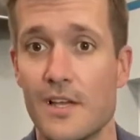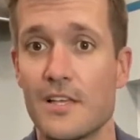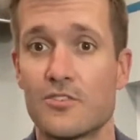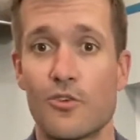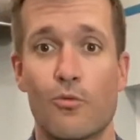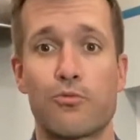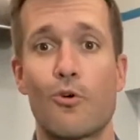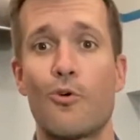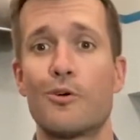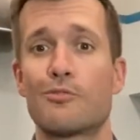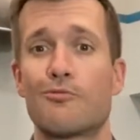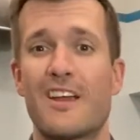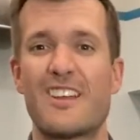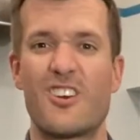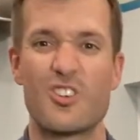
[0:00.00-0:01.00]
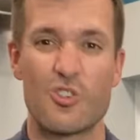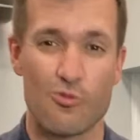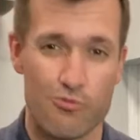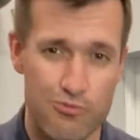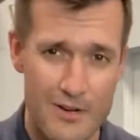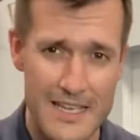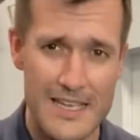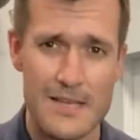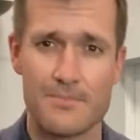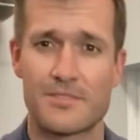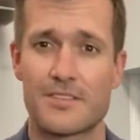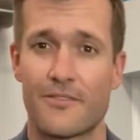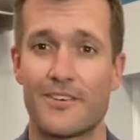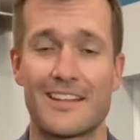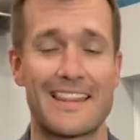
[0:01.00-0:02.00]
So rolling right on your ribs,
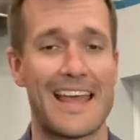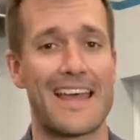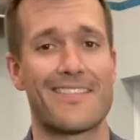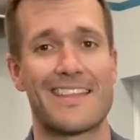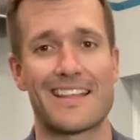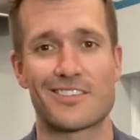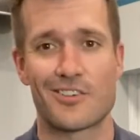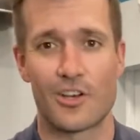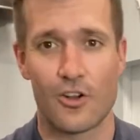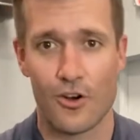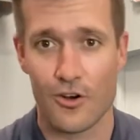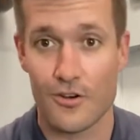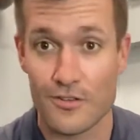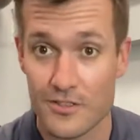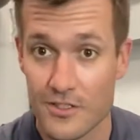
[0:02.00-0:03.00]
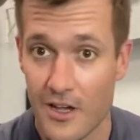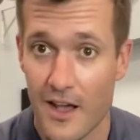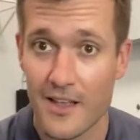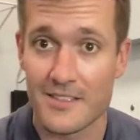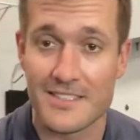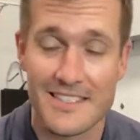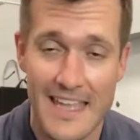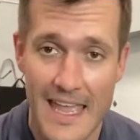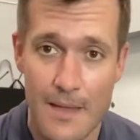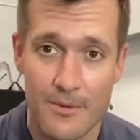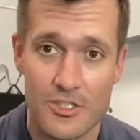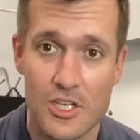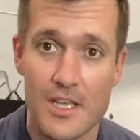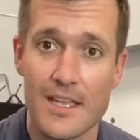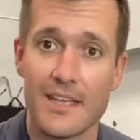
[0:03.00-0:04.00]
stuff like that, that's gonna hurt, cause damage.